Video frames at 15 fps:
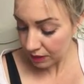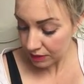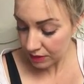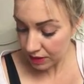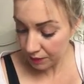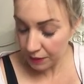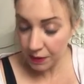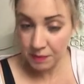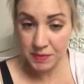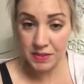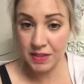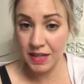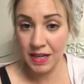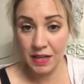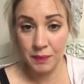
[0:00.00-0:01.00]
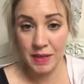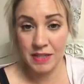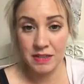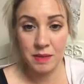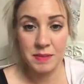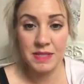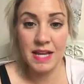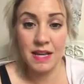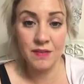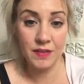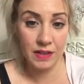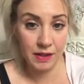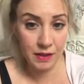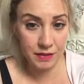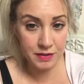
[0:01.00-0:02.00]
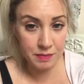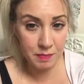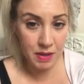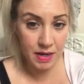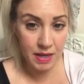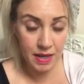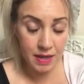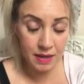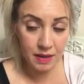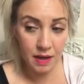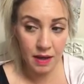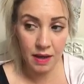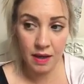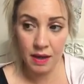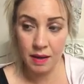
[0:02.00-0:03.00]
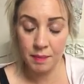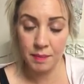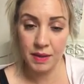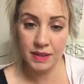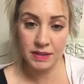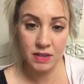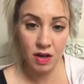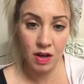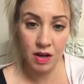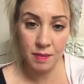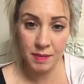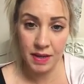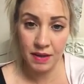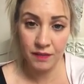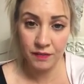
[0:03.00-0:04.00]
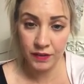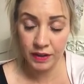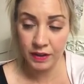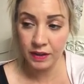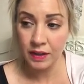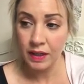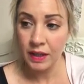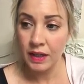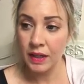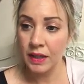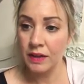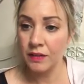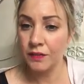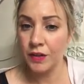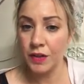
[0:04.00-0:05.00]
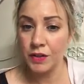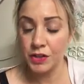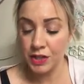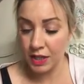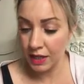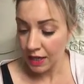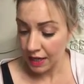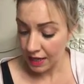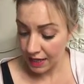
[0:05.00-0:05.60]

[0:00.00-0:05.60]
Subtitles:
So yeah, you end up saving loads of money and time and effort in the future,